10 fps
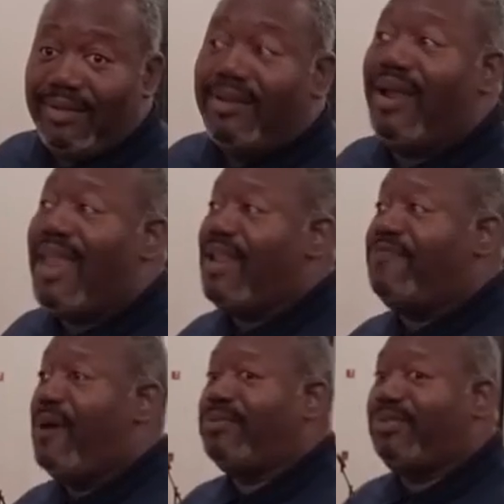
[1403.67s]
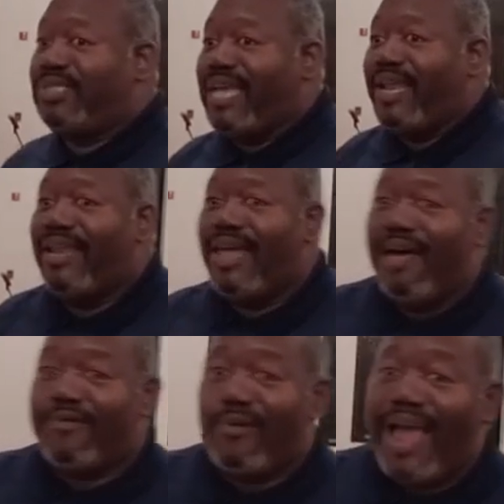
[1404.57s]
There are a lot of folks who say they
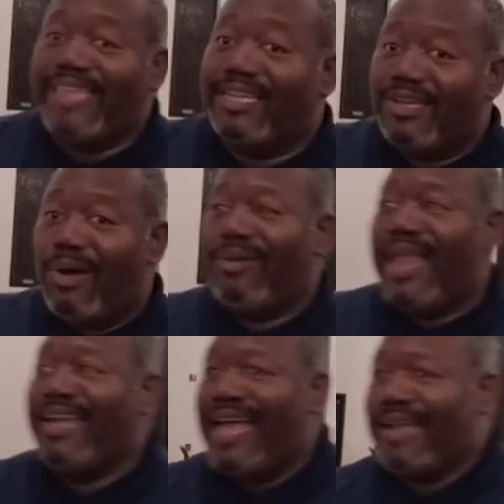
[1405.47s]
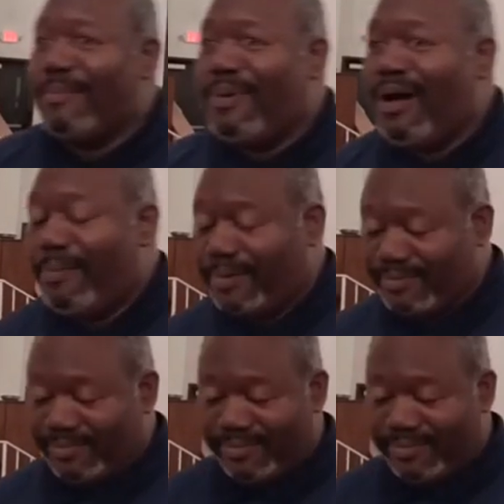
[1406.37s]
love Christ and don't like Dr. Barr.